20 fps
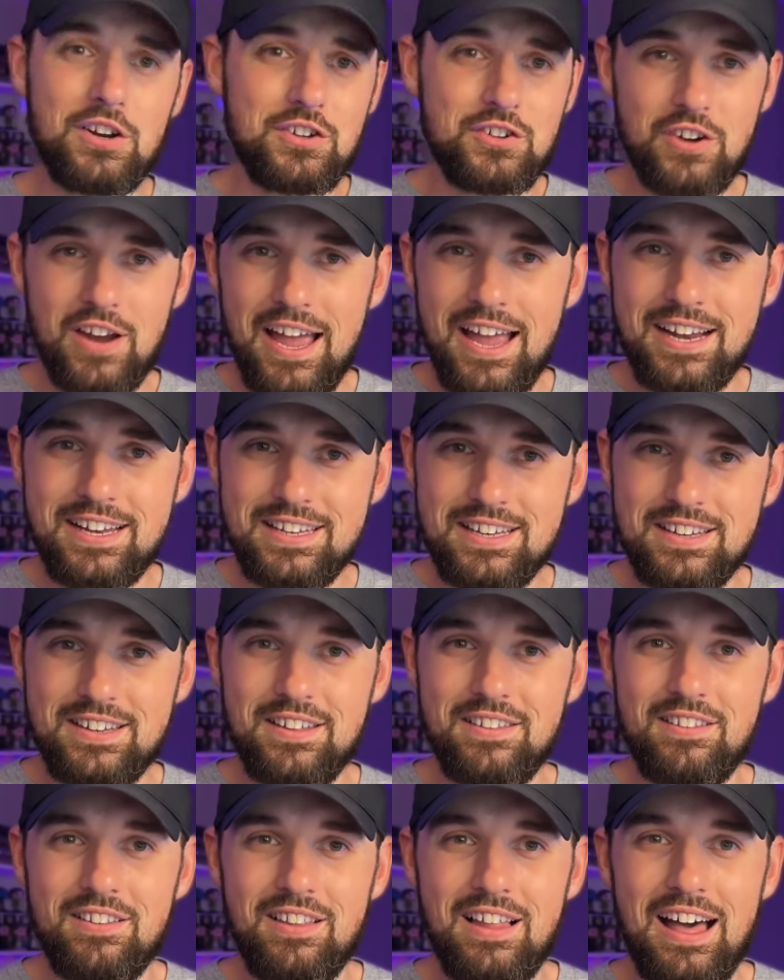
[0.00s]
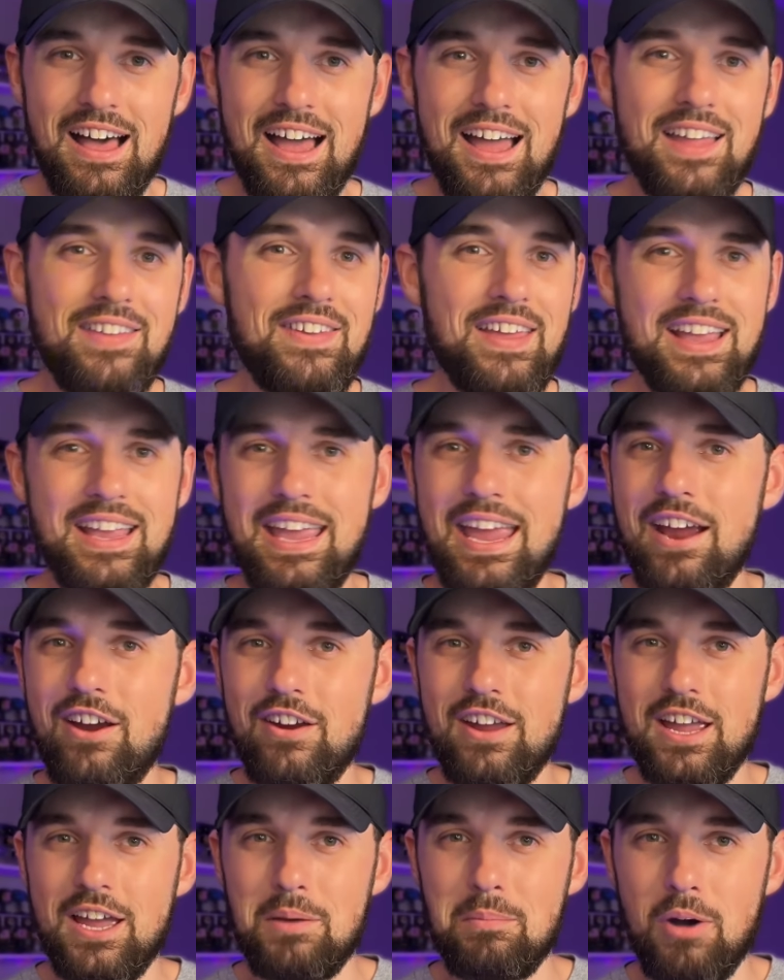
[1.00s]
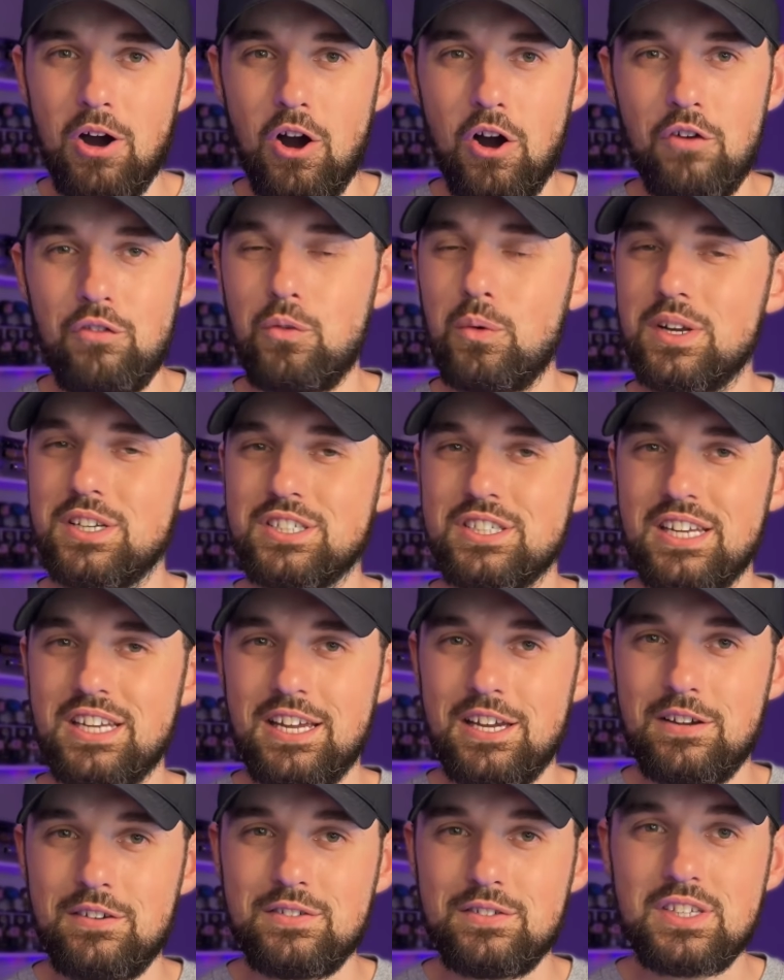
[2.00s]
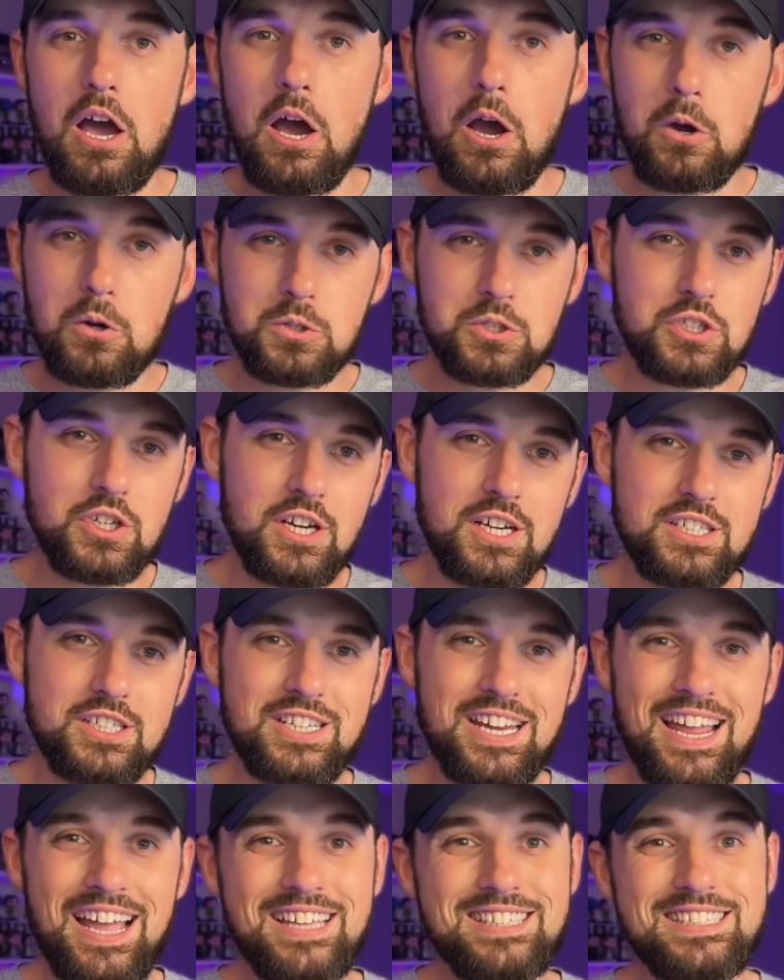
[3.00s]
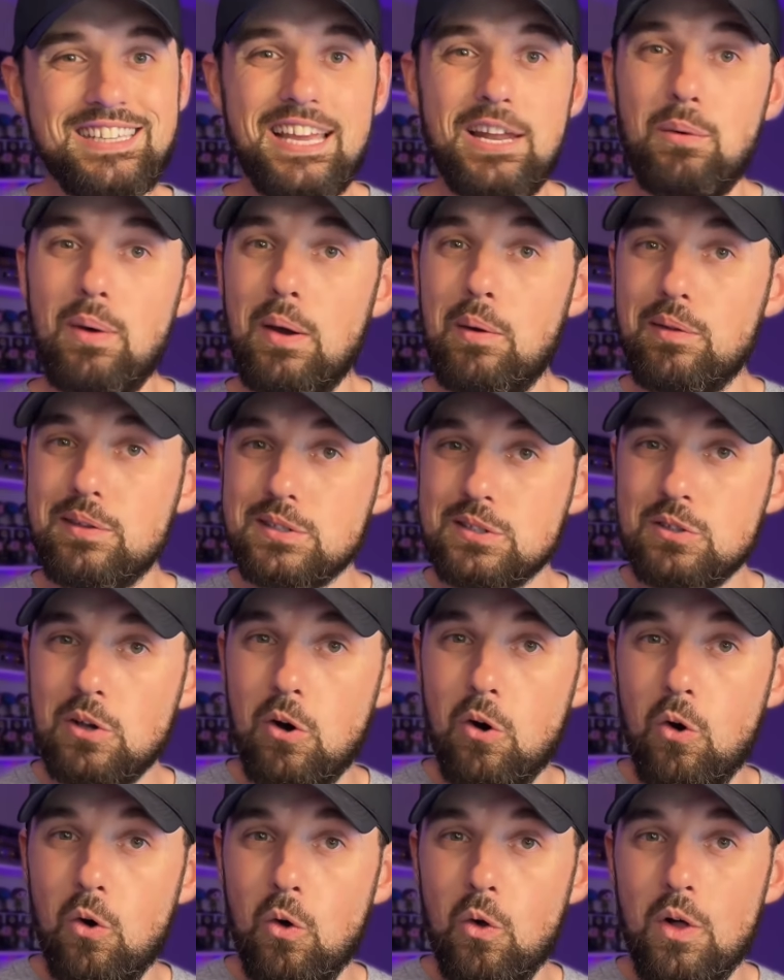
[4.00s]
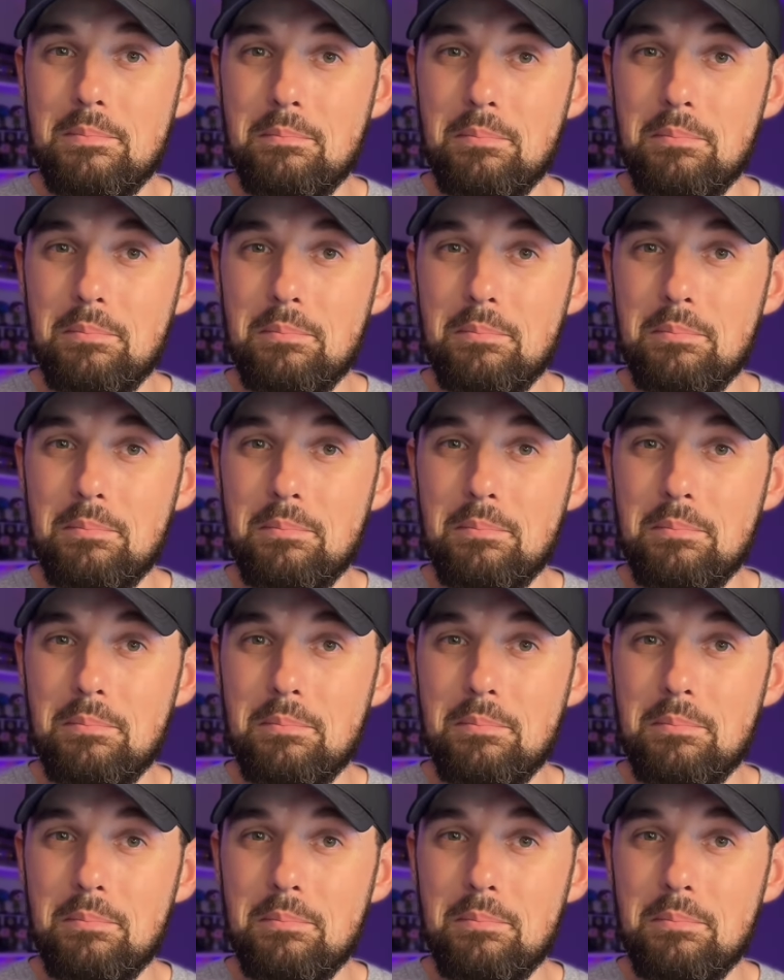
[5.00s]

attracted to the light and they carry him off, which gives Osha a chance to get away with Sol.